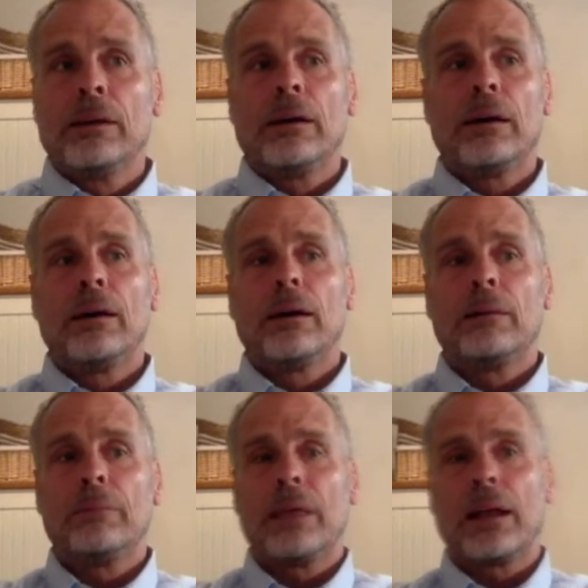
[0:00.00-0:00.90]

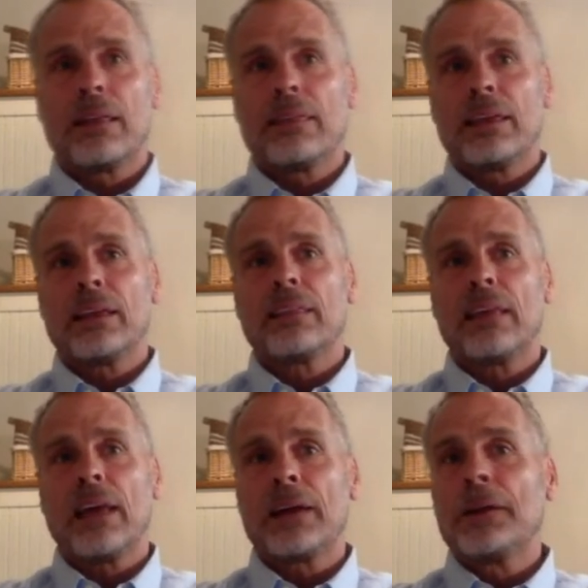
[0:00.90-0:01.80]
Um, and I think
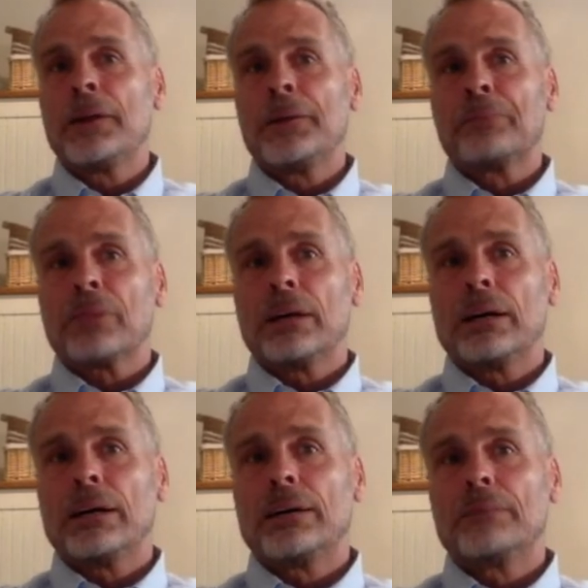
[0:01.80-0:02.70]
that
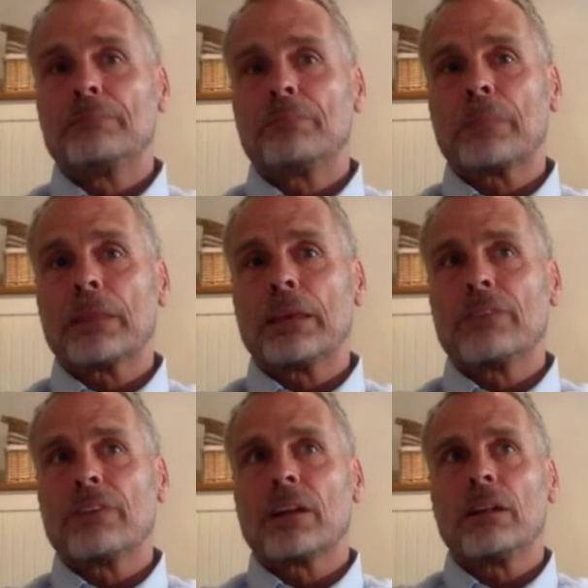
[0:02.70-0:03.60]
um,
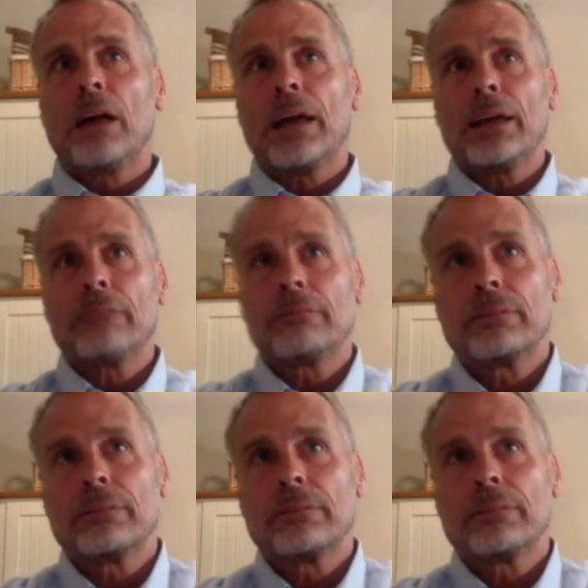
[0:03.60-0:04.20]
if a client,